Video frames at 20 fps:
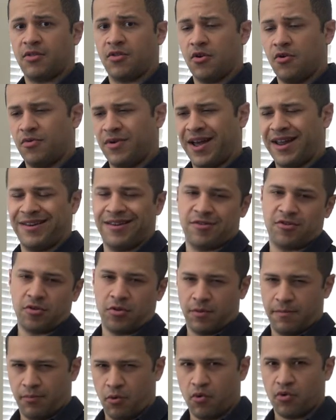So not
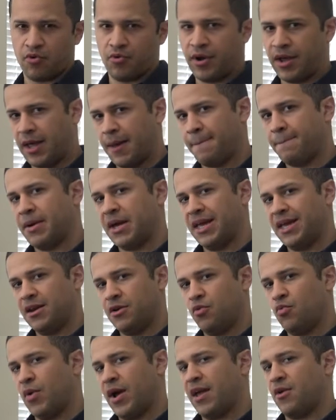necessarily bordering it, but in
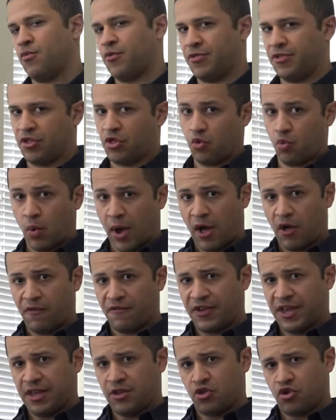a way where the
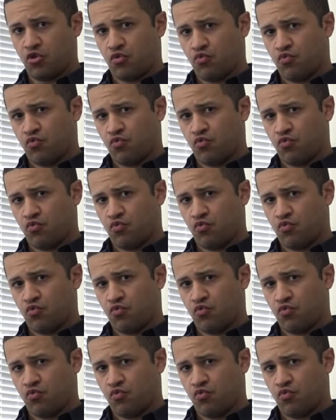12-inch